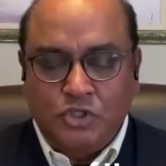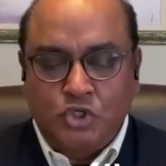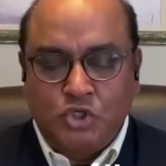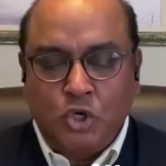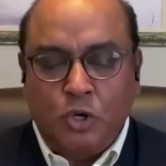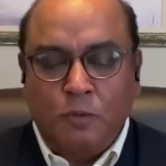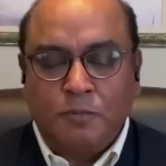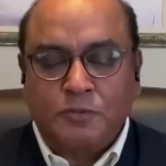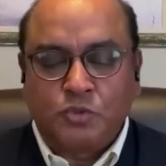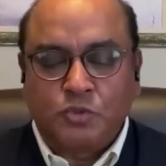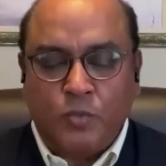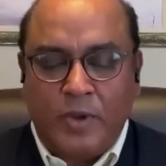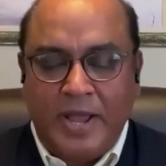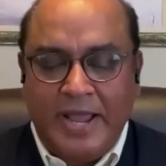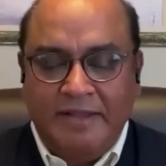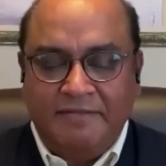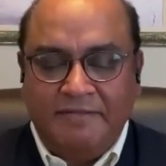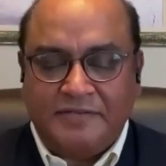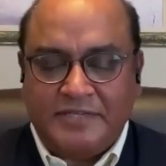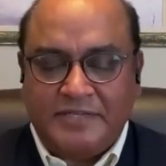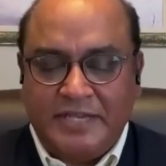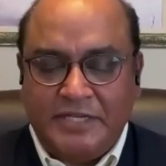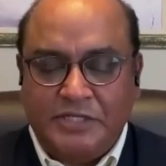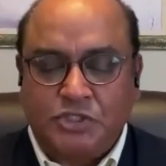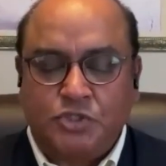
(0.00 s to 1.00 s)
Job's
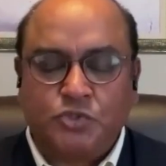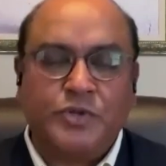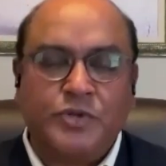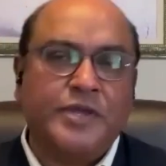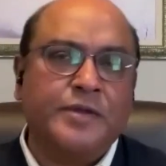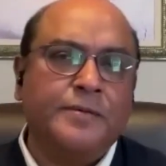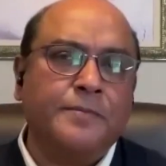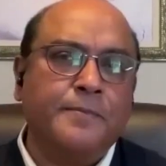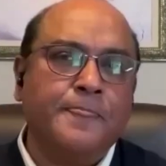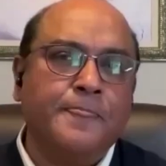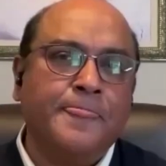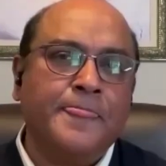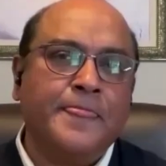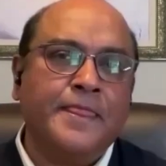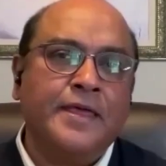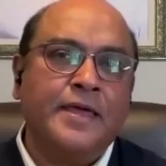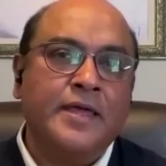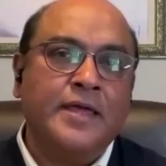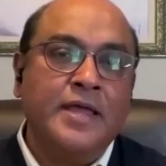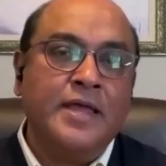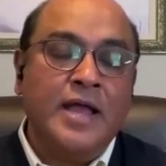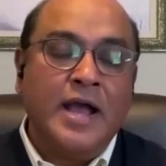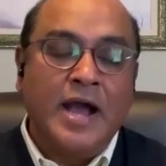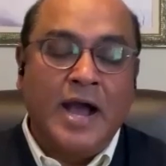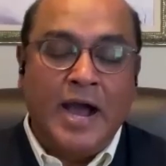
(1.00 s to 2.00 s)
wife says to him,
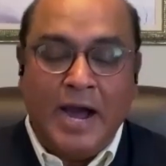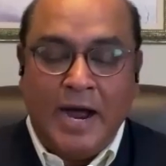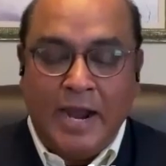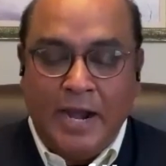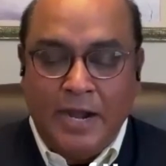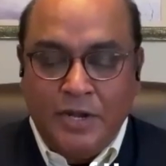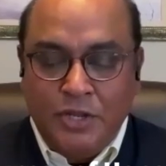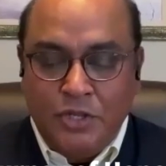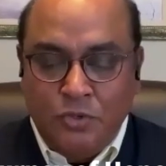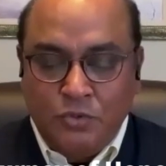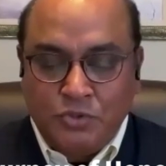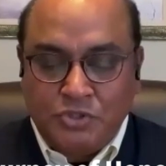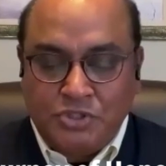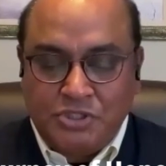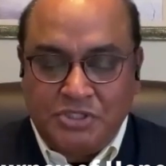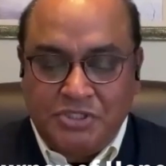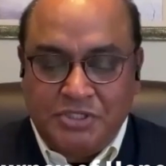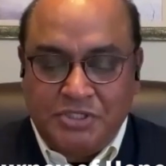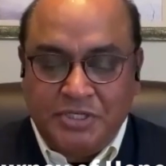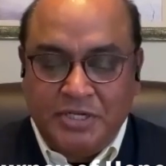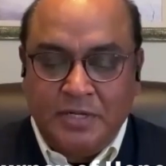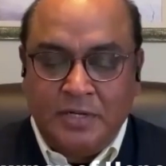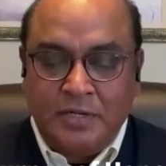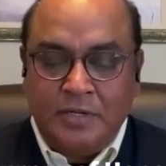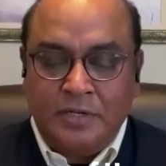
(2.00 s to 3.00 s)
Are you
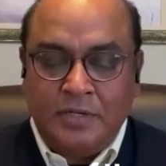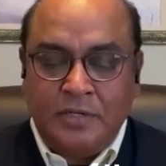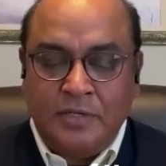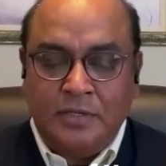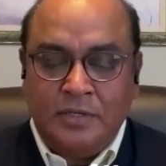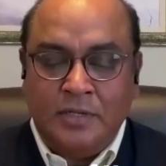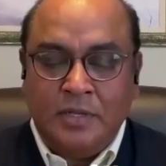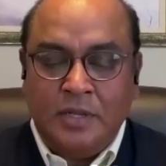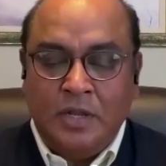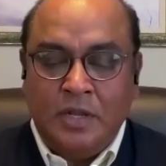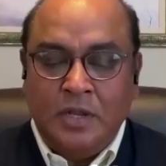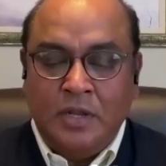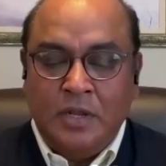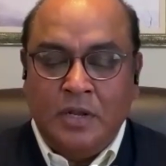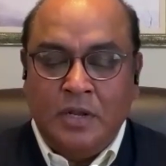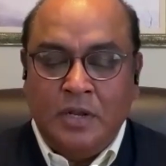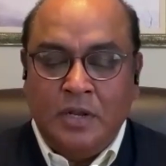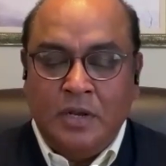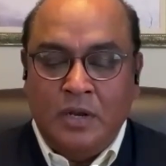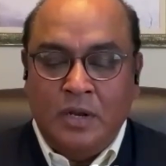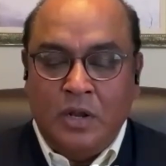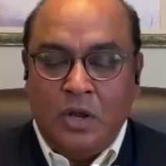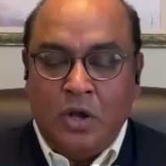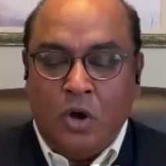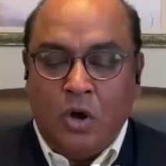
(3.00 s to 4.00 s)
still
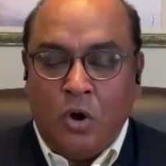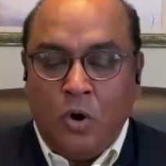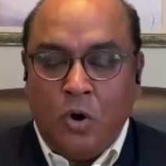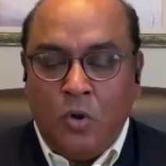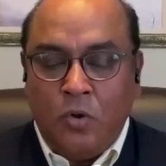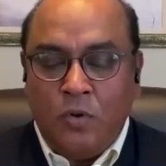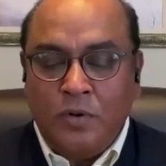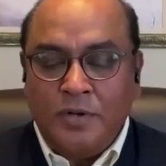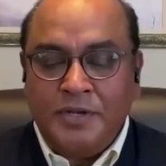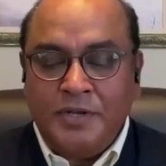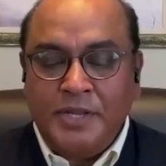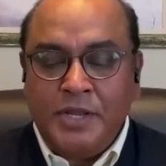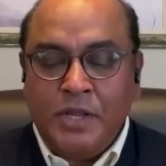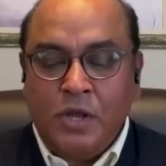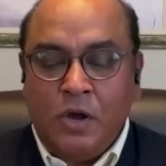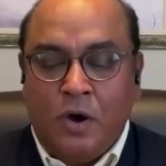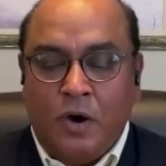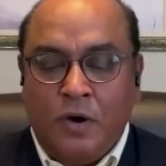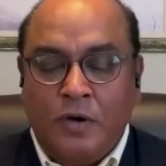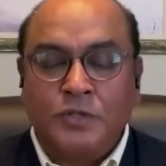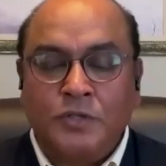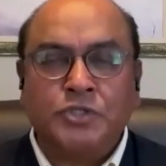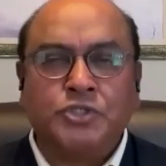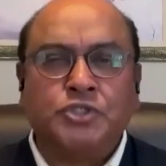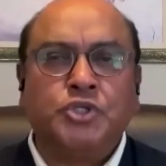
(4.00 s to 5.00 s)
holding
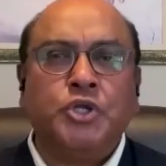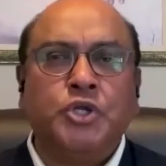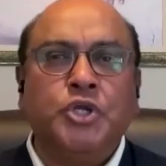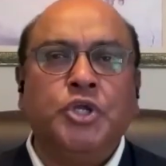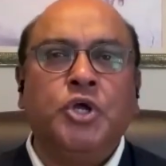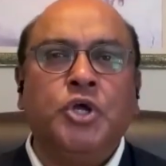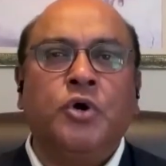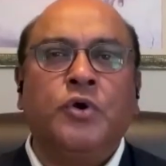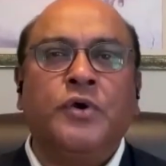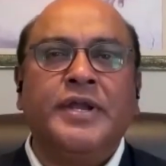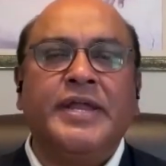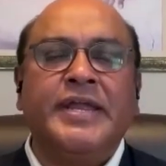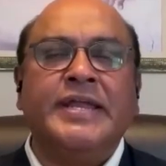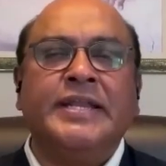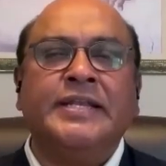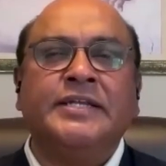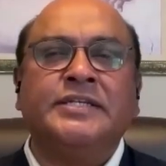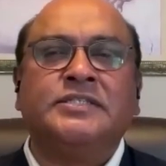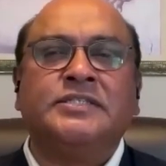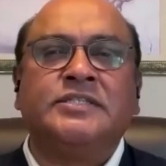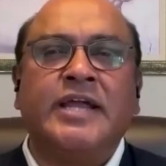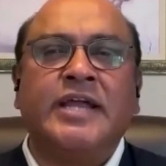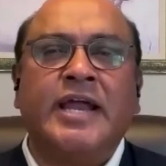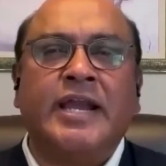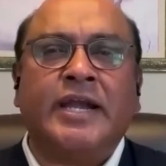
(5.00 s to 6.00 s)
on to your
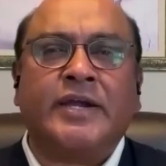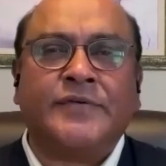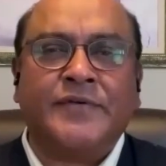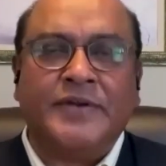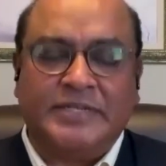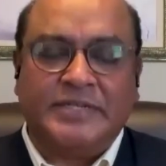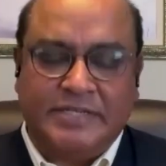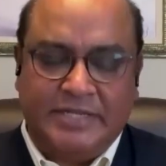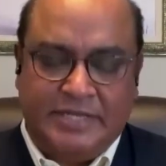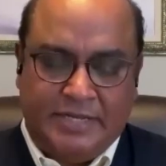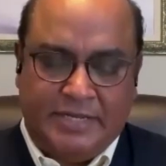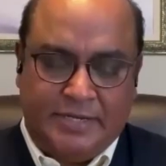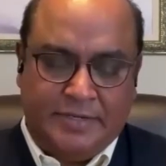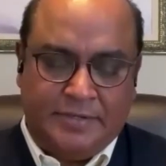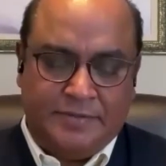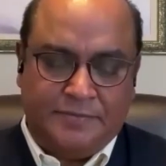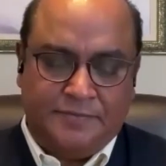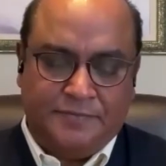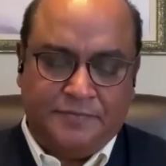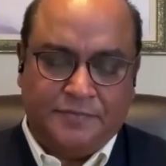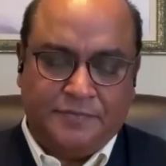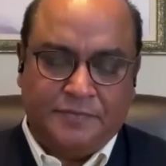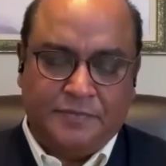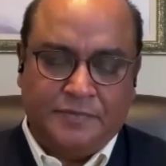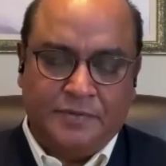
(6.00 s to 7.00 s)
integrity?
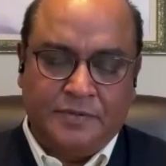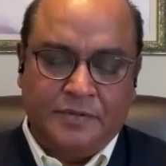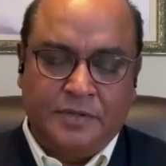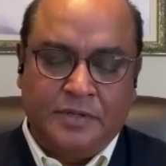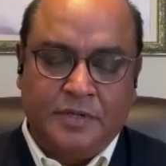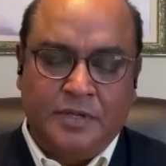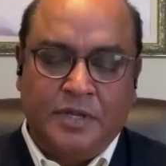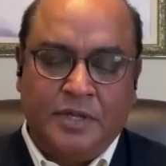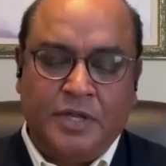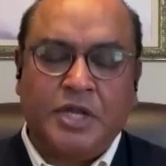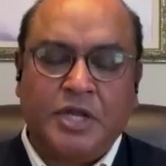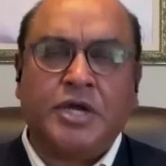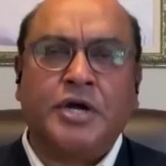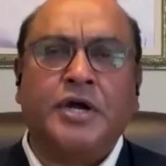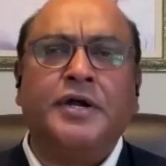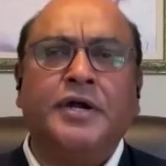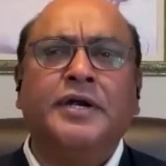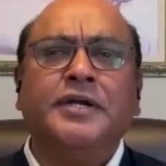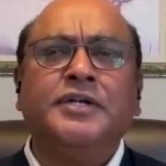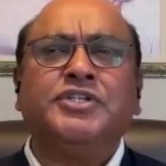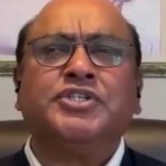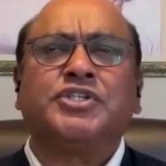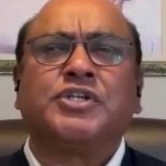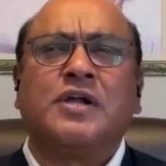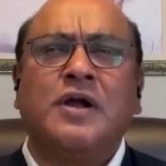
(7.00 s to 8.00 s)

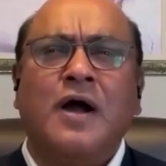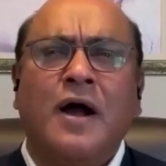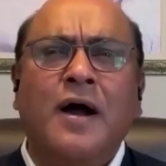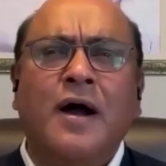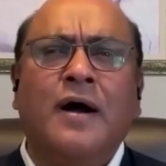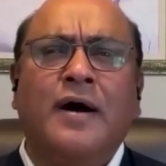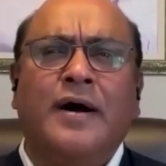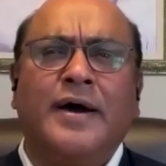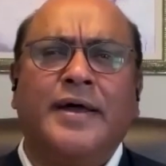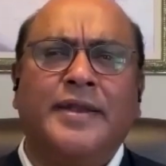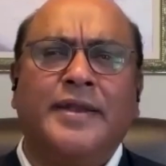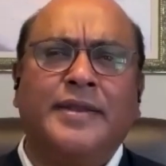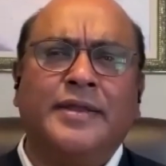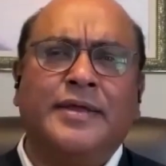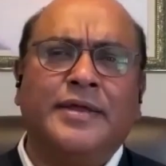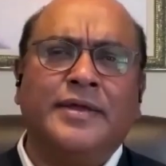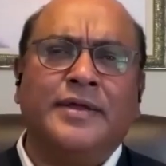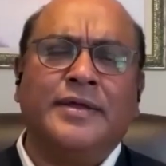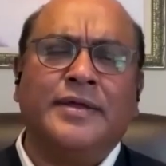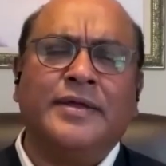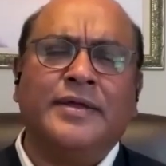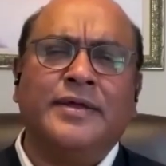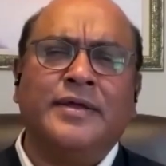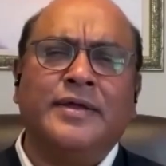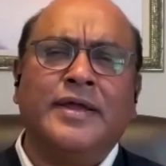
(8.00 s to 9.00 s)
Curse God
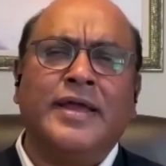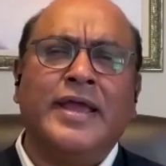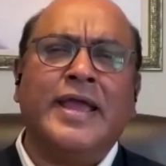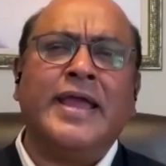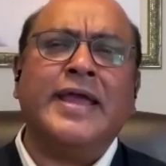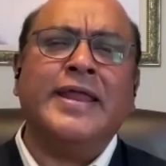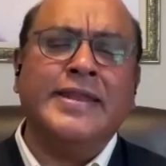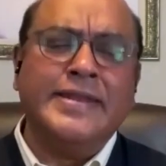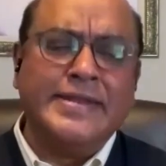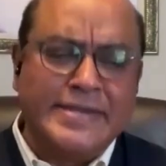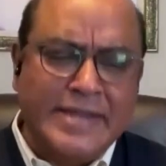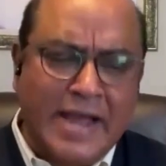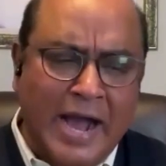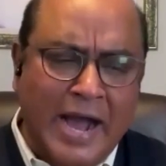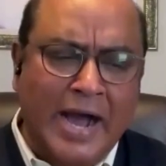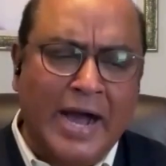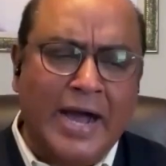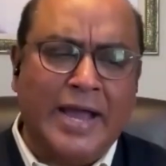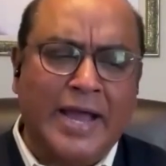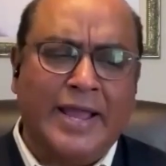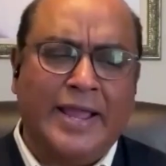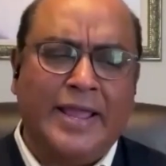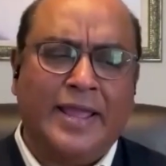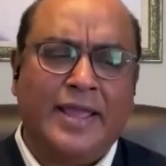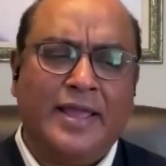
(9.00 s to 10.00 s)
and
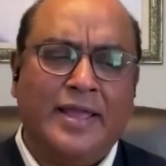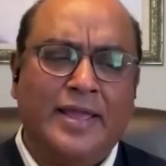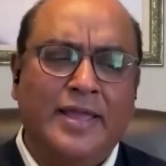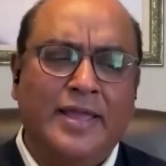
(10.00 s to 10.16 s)
die.